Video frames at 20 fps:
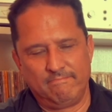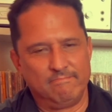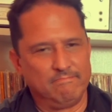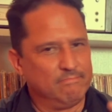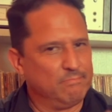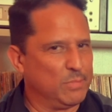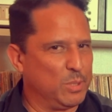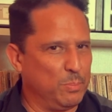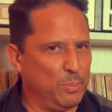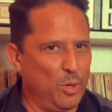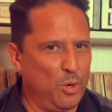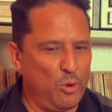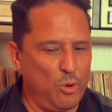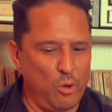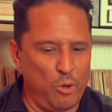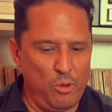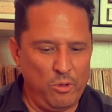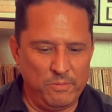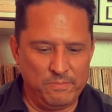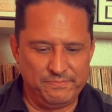The
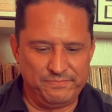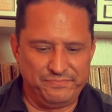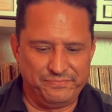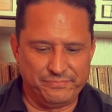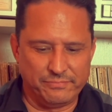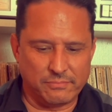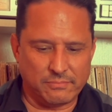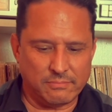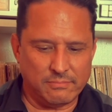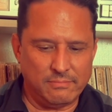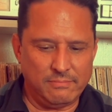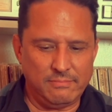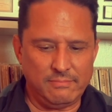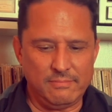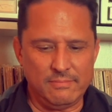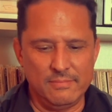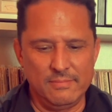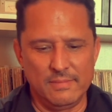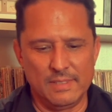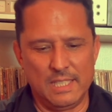bowl
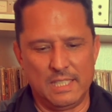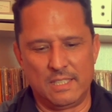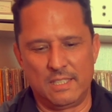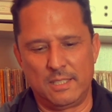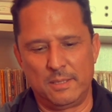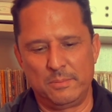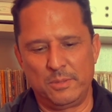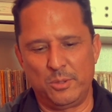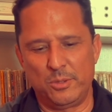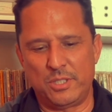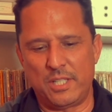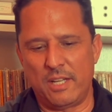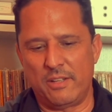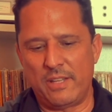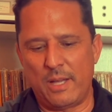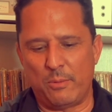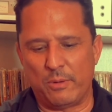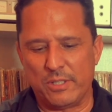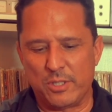goes down that way.